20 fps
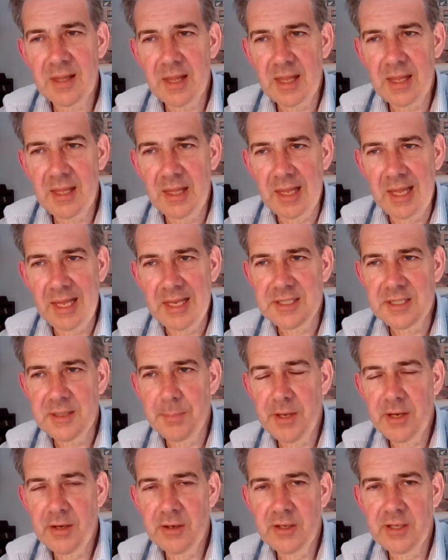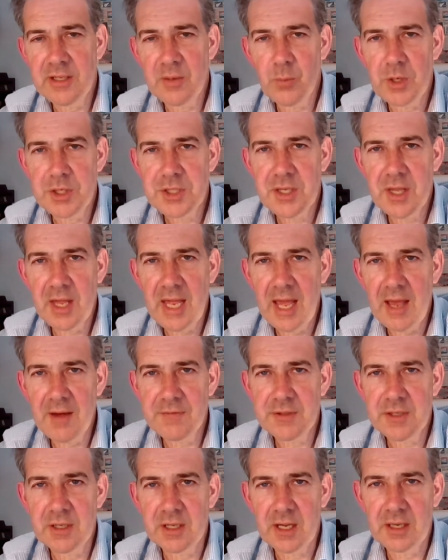it's a period in which they have
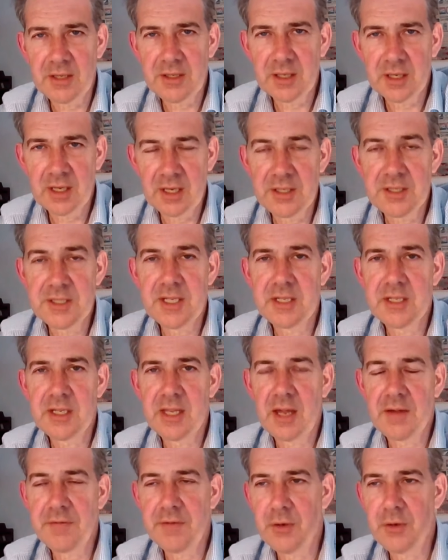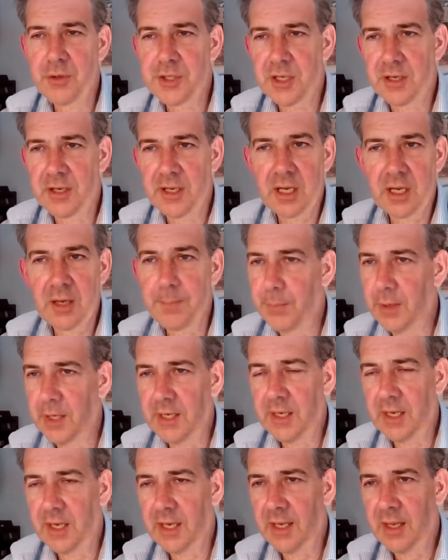to consider their future in a
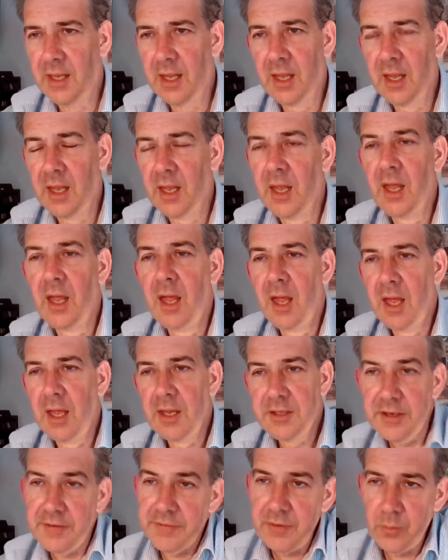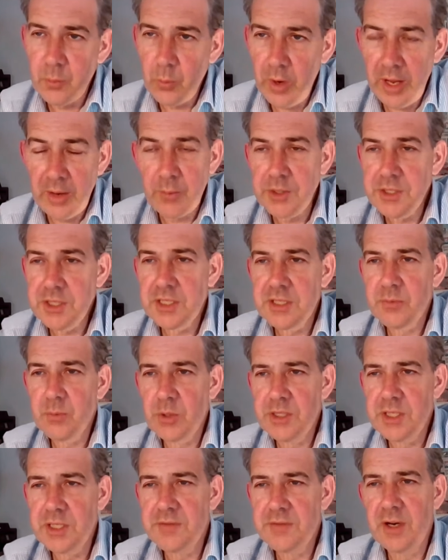completely different way,
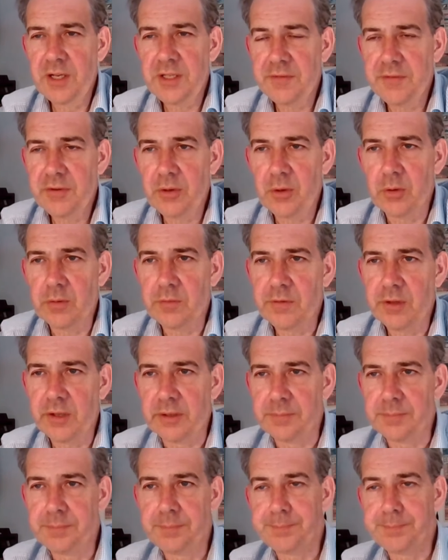which is very difficult for them.